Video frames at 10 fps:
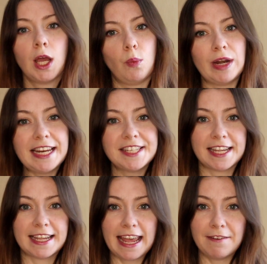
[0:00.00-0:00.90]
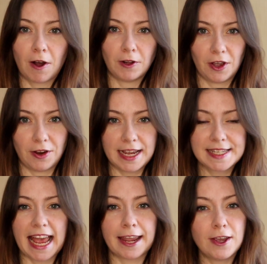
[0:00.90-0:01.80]
We need to give our
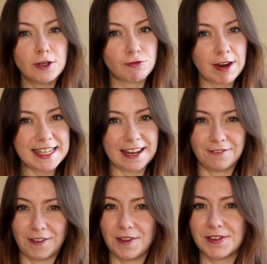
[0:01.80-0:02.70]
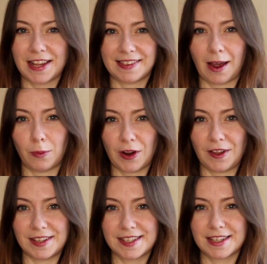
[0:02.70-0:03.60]
learners a good reason for using that
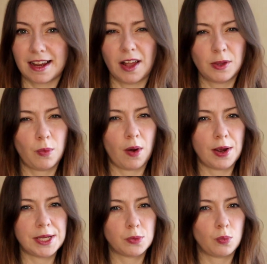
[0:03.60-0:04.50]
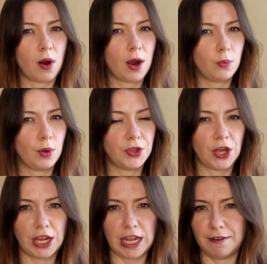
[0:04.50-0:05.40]
words, otherwise why would
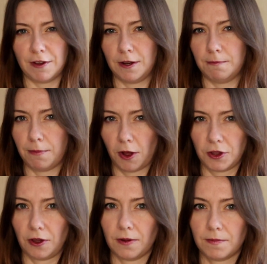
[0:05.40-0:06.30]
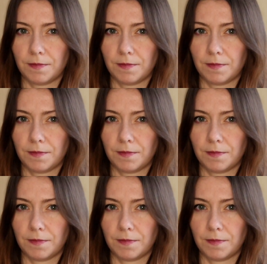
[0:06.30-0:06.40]
they even bother?